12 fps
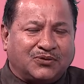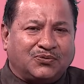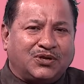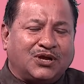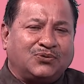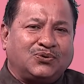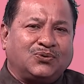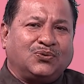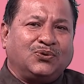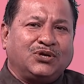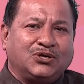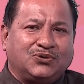We have to
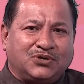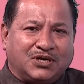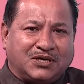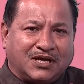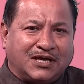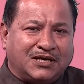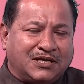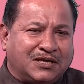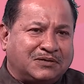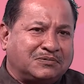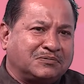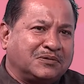go into detail
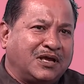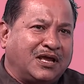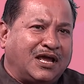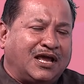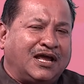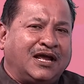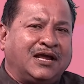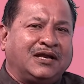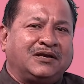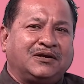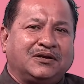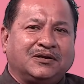it,
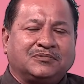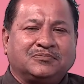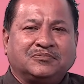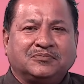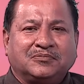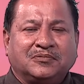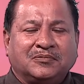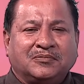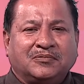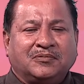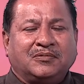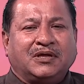and
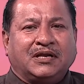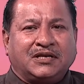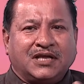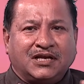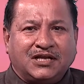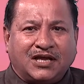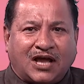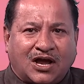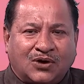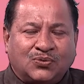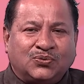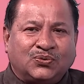really
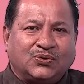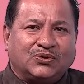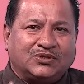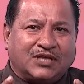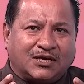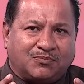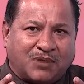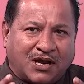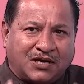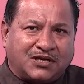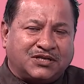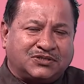how that
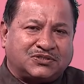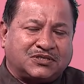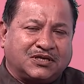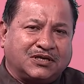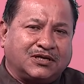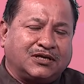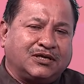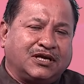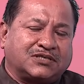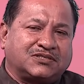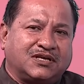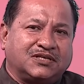Baldrige
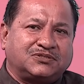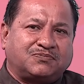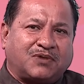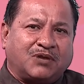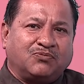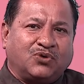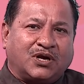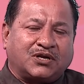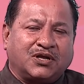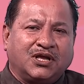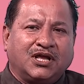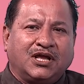excellence
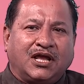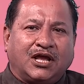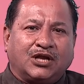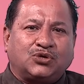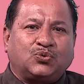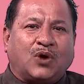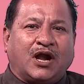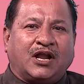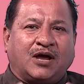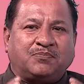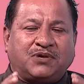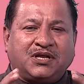framework to
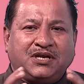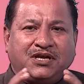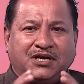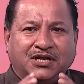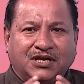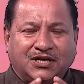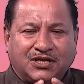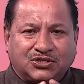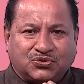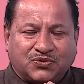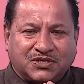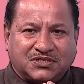adapt in Indian
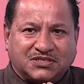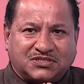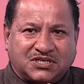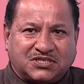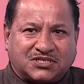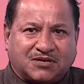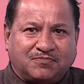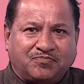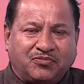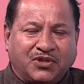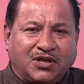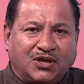education
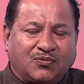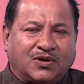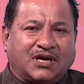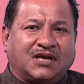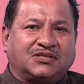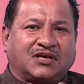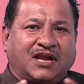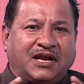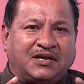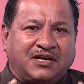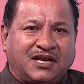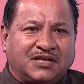system. What are the
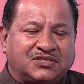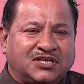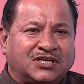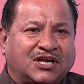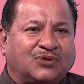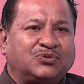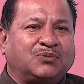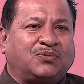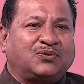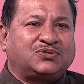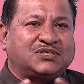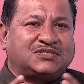criteria, how the
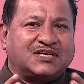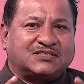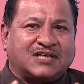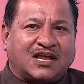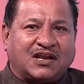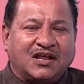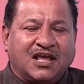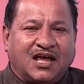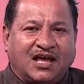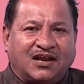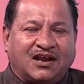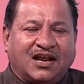processes are
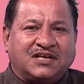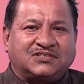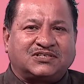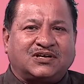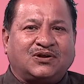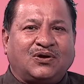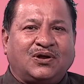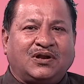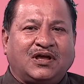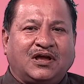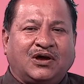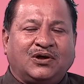analyzed,
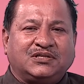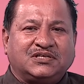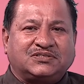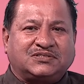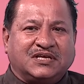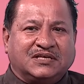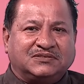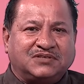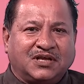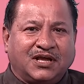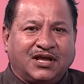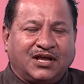all these things.